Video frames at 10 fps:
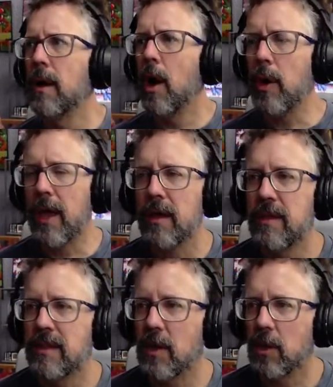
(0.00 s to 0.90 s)
Okay,
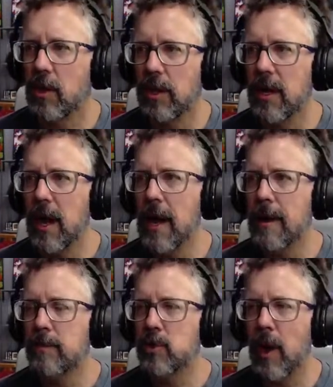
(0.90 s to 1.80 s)
that's all good.
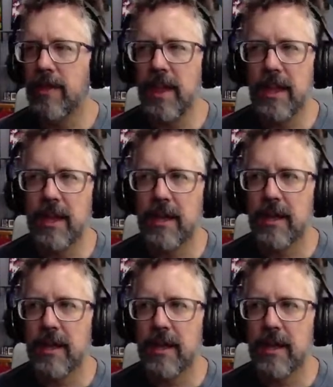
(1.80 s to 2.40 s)
So I think